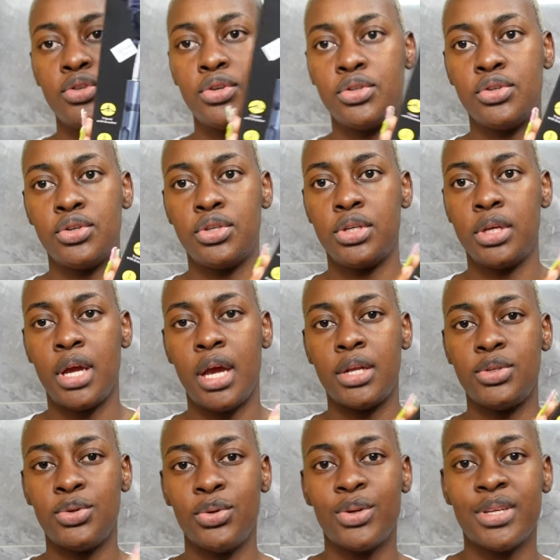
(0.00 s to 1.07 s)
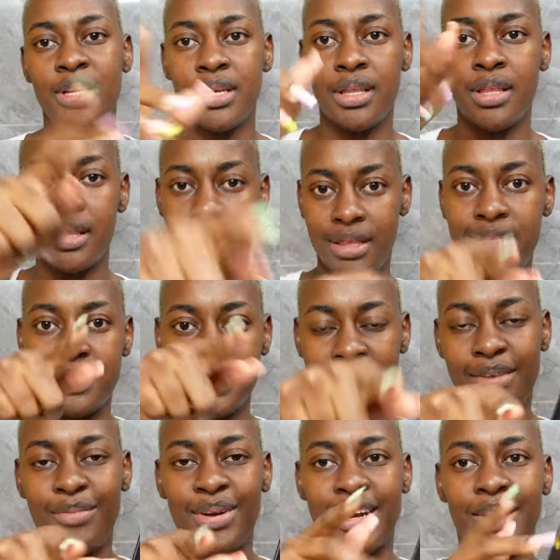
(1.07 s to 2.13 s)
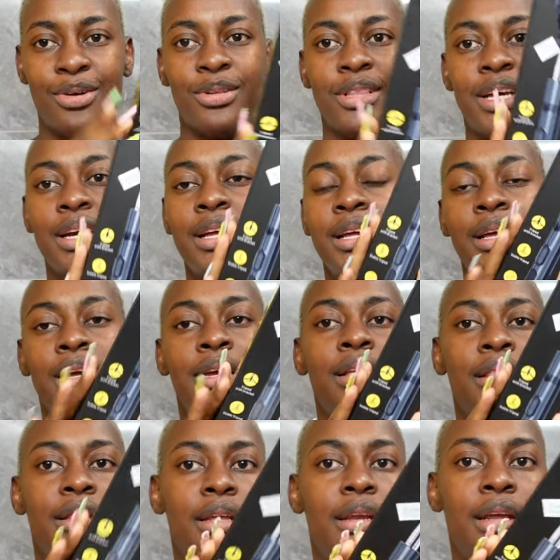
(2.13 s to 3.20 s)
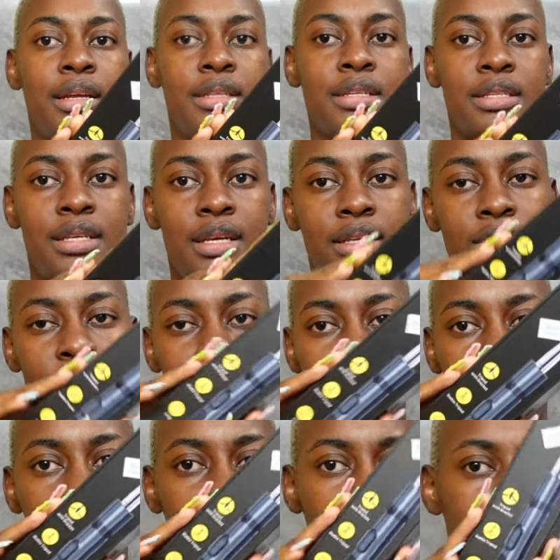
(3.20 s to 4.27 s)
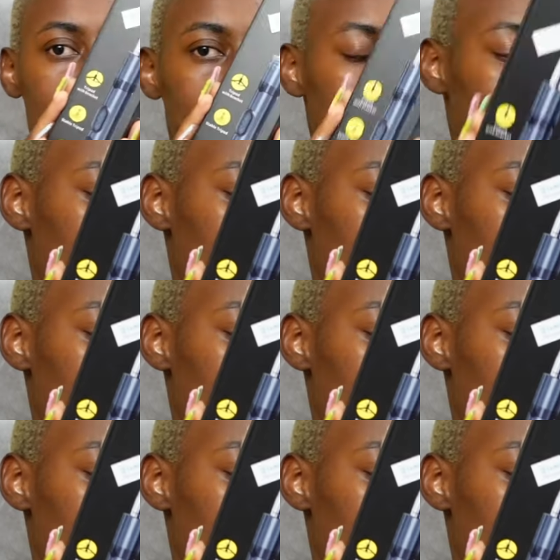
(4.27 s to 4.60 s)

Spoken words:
Jojo. She, I took this camera holder, then I decided to give her